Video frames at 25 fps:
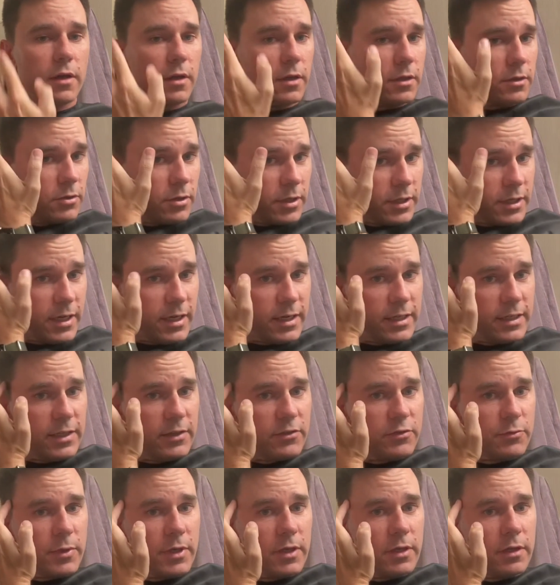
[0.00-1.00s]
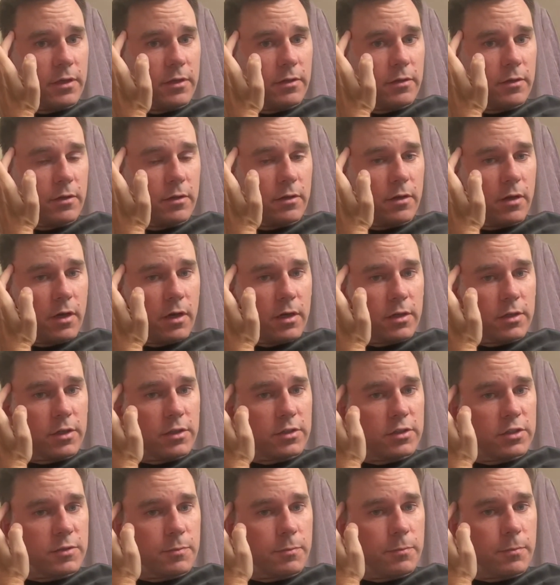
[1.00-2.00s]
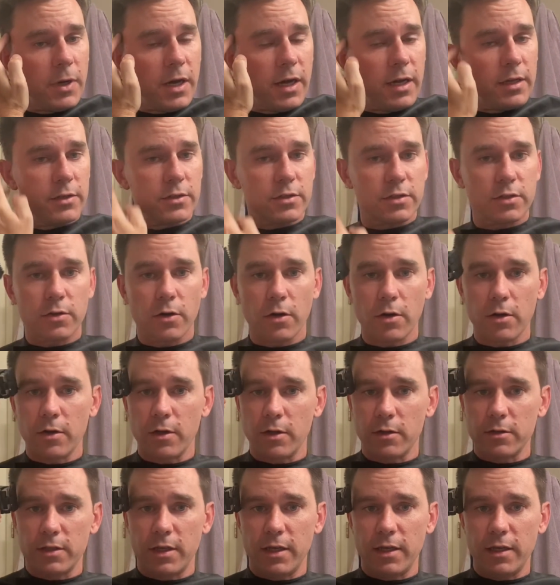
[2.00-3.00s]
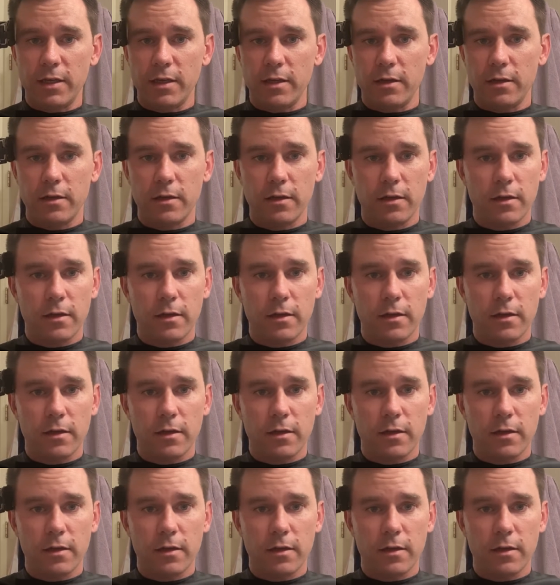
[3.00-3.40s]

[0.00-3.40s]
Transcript: So that kind of gives me a good spot to start, and I'll take it,